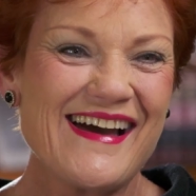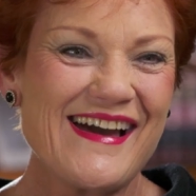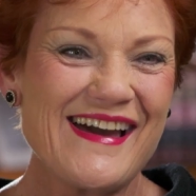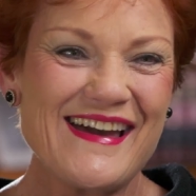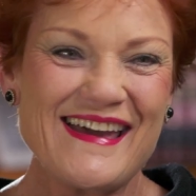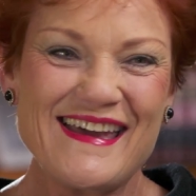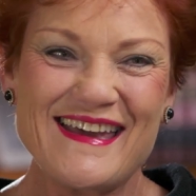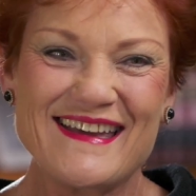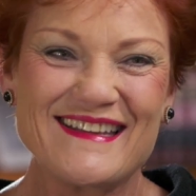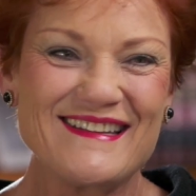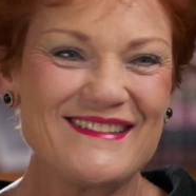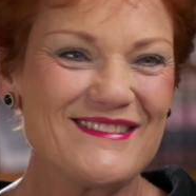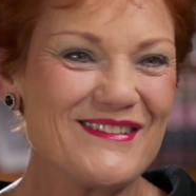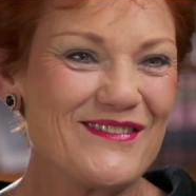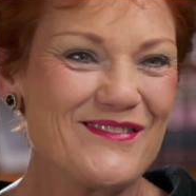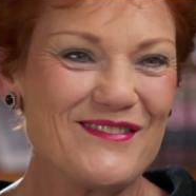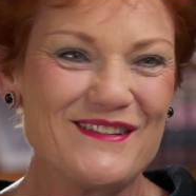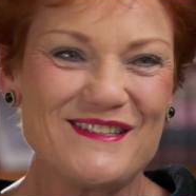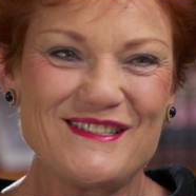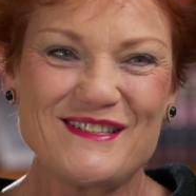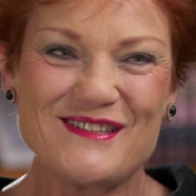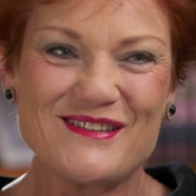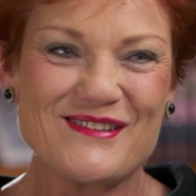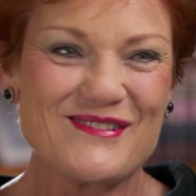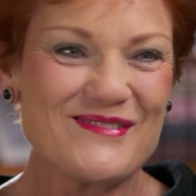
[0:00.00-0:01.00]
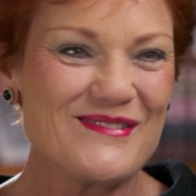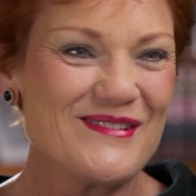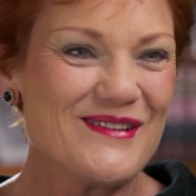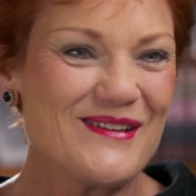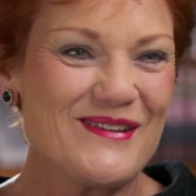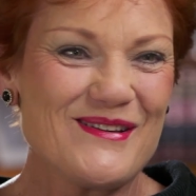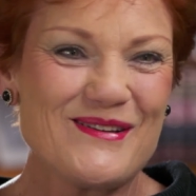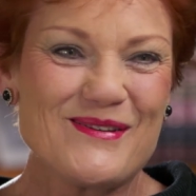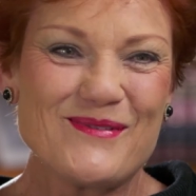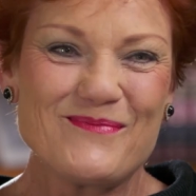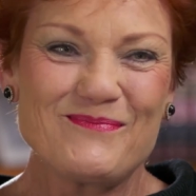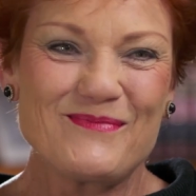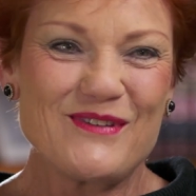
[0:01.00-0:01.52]
I had no idea.
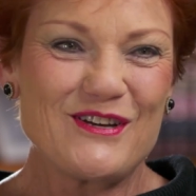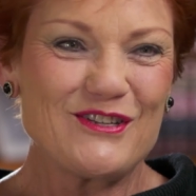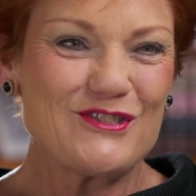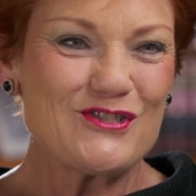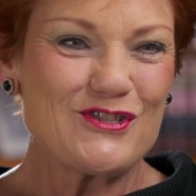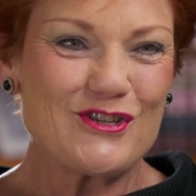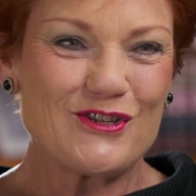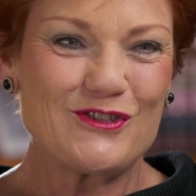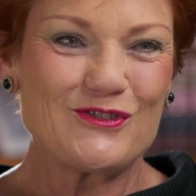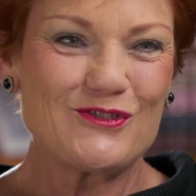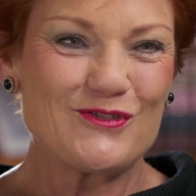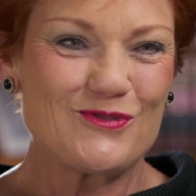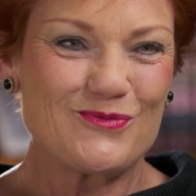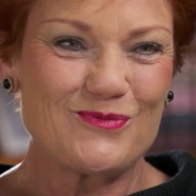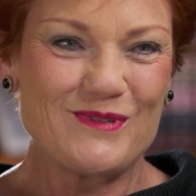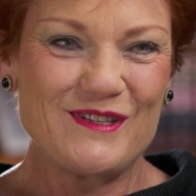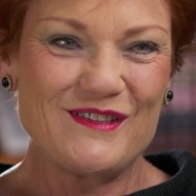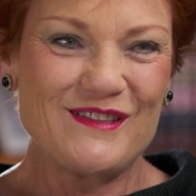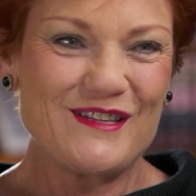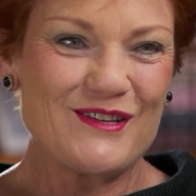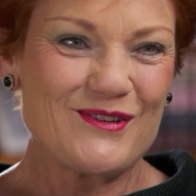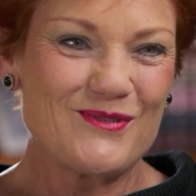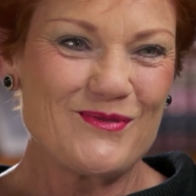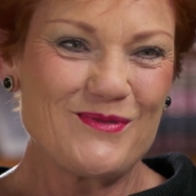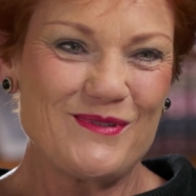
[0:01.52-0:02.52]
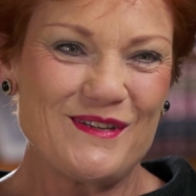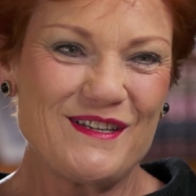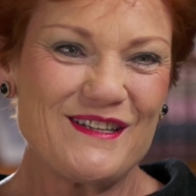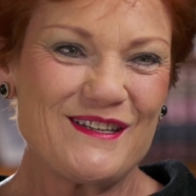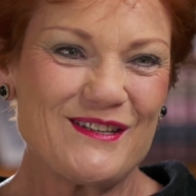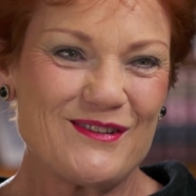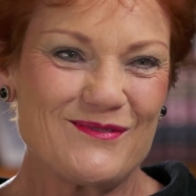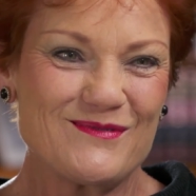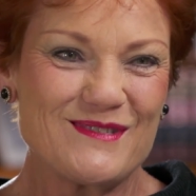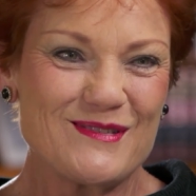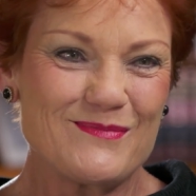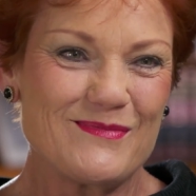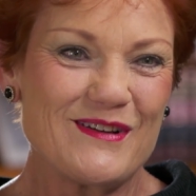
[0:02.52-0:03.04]
My childhood went that quick,
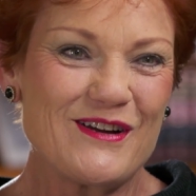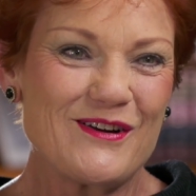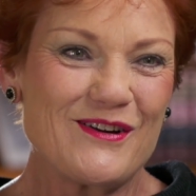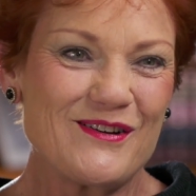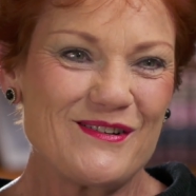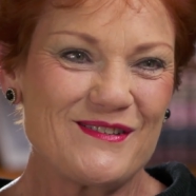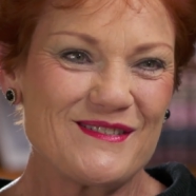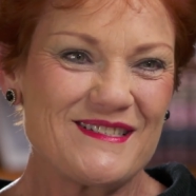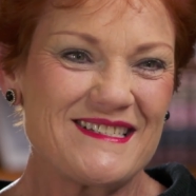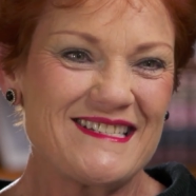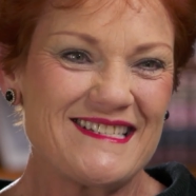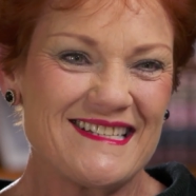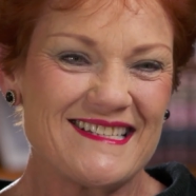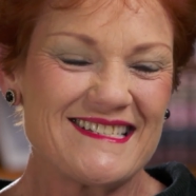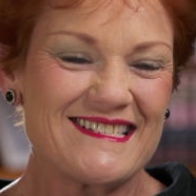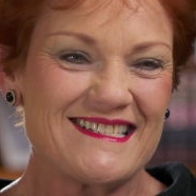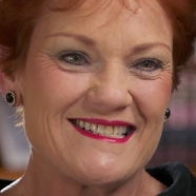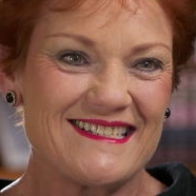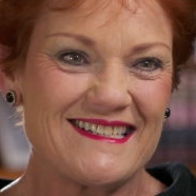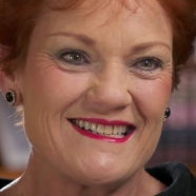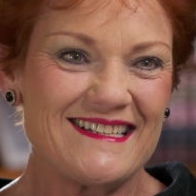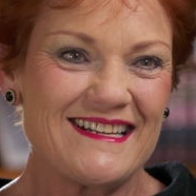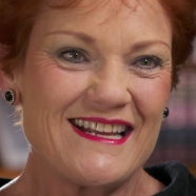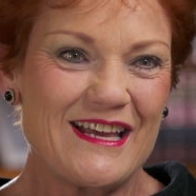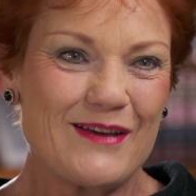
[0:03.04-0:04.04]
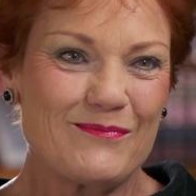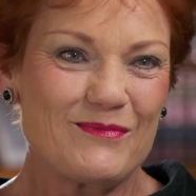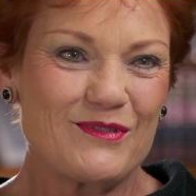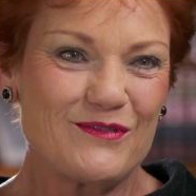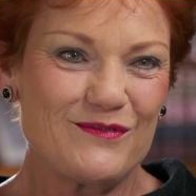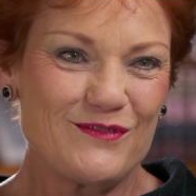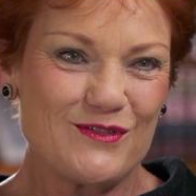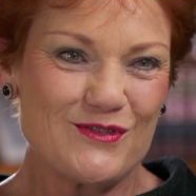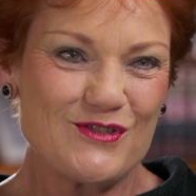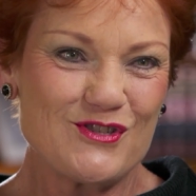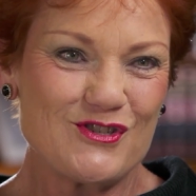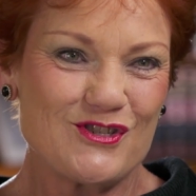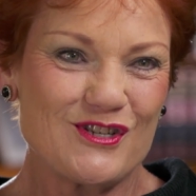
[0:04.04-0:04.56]
and I was married at 16, had my
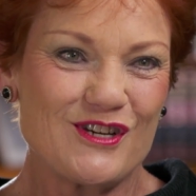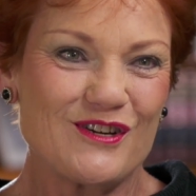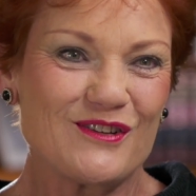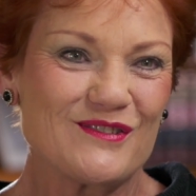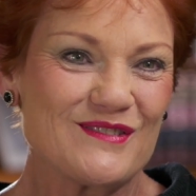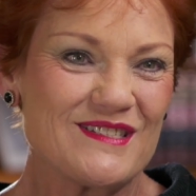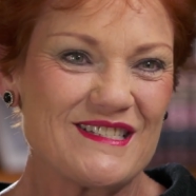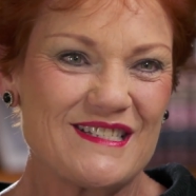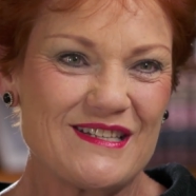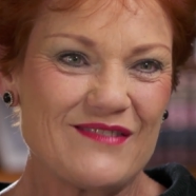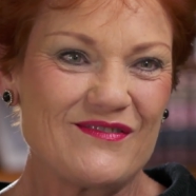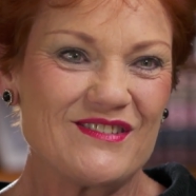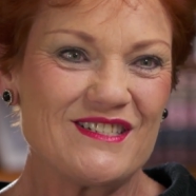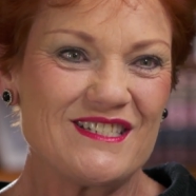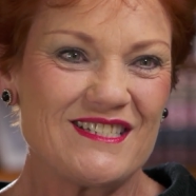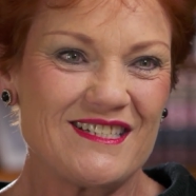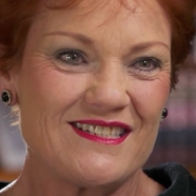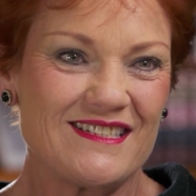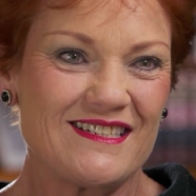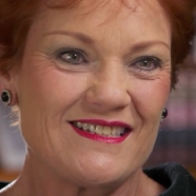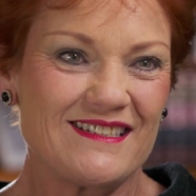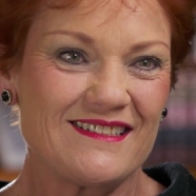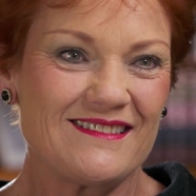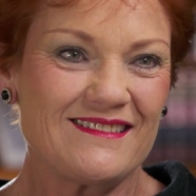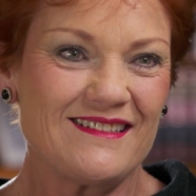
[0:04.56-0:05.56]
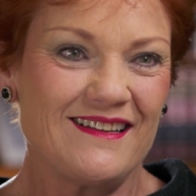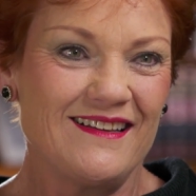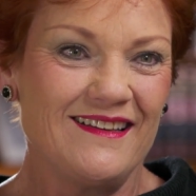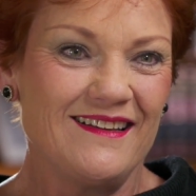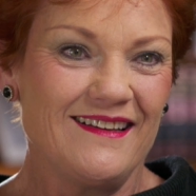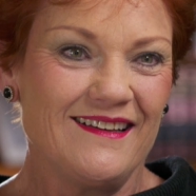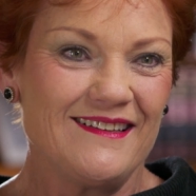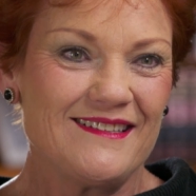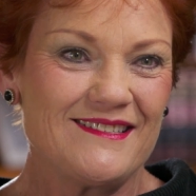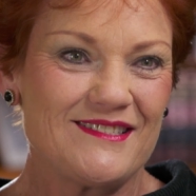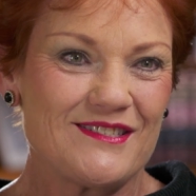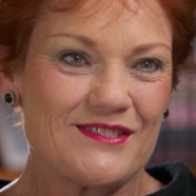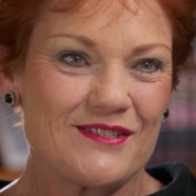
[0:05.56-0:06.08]
first child at 17.
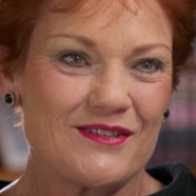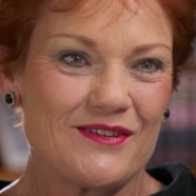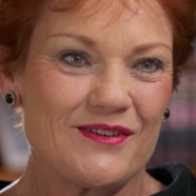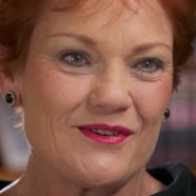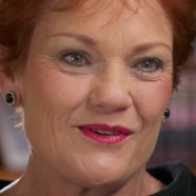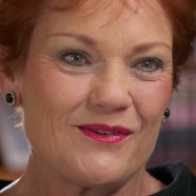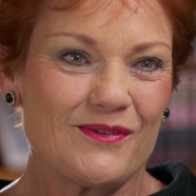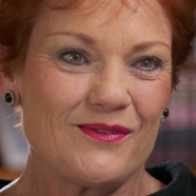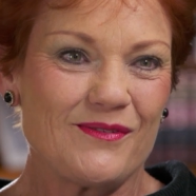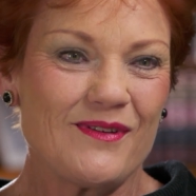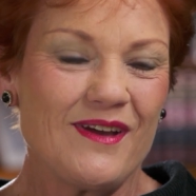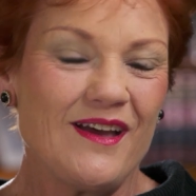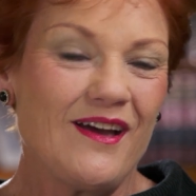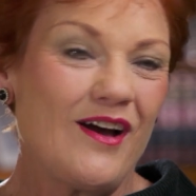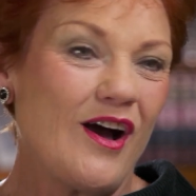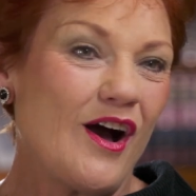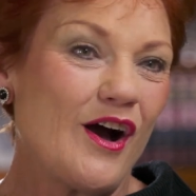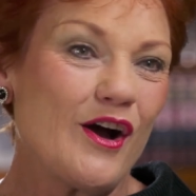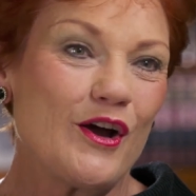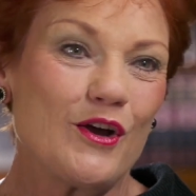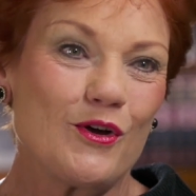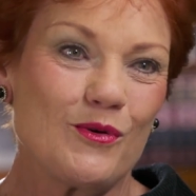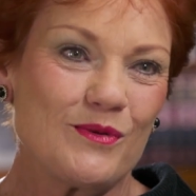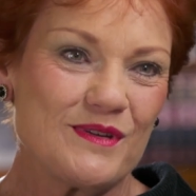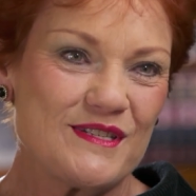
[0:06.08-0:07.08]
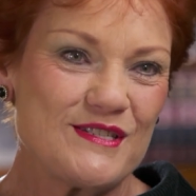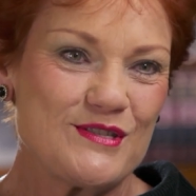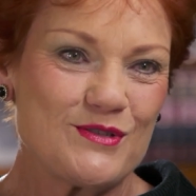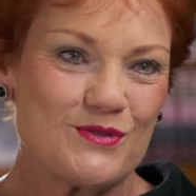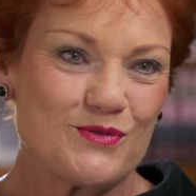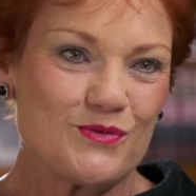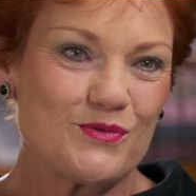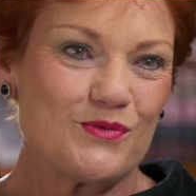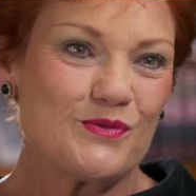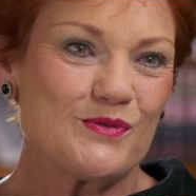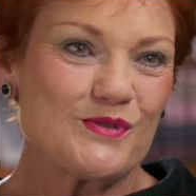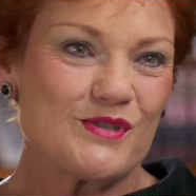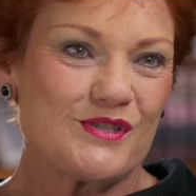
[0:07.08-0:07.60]
So I always
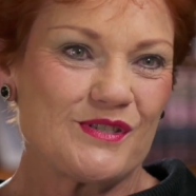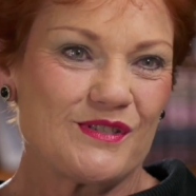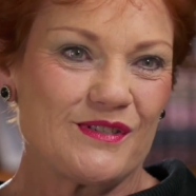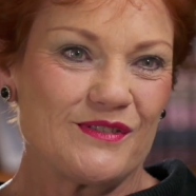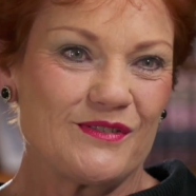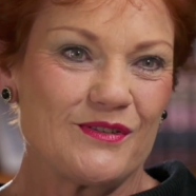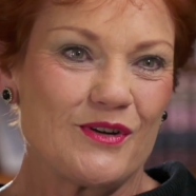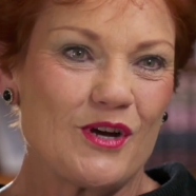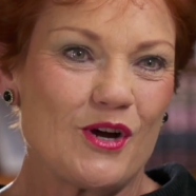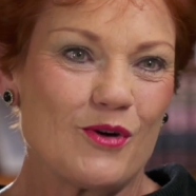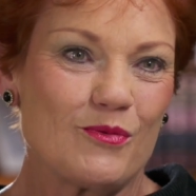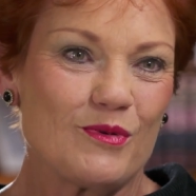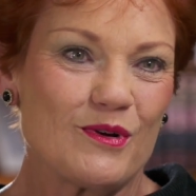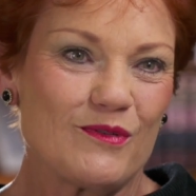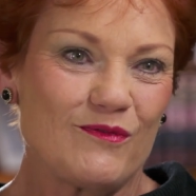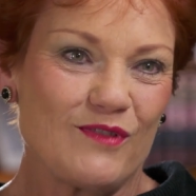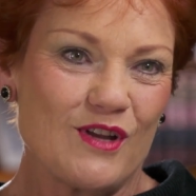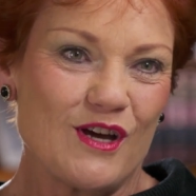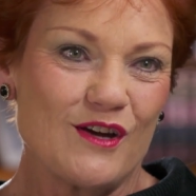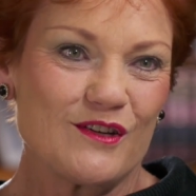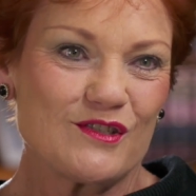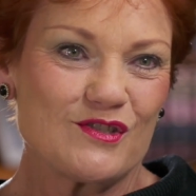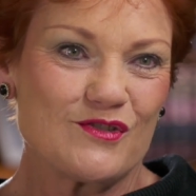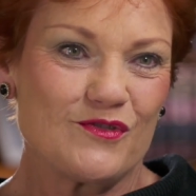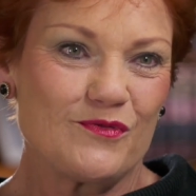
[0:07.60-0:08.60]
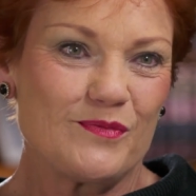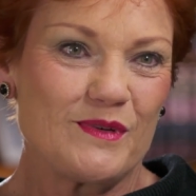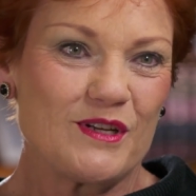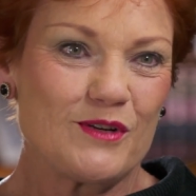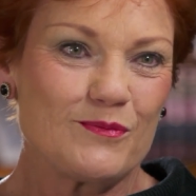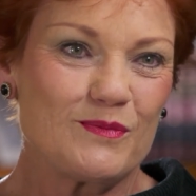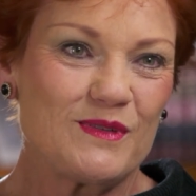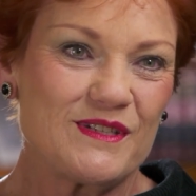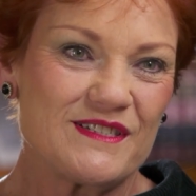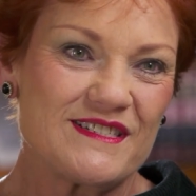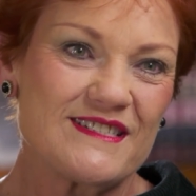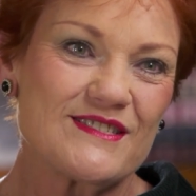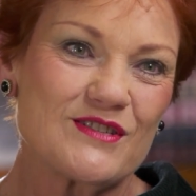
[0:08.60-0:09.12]
thought uh, I would have liked to have been a
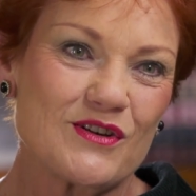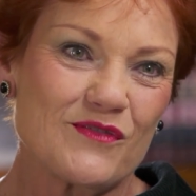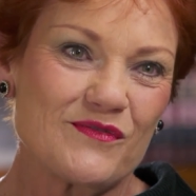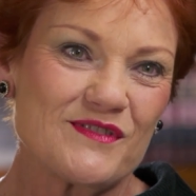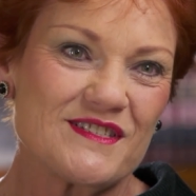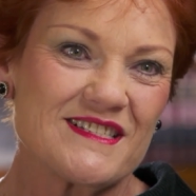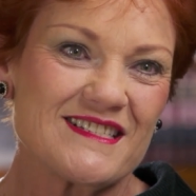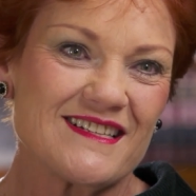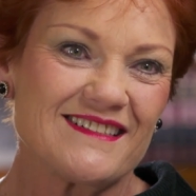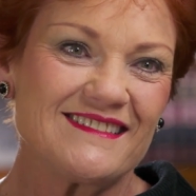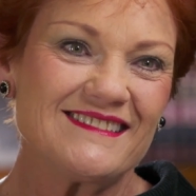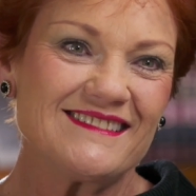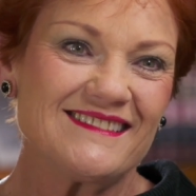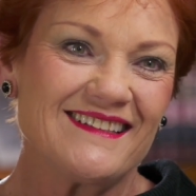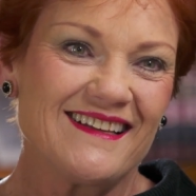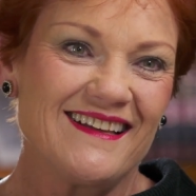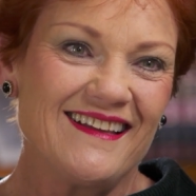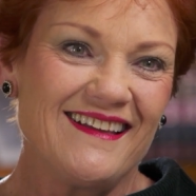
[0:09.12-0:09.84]
police officer.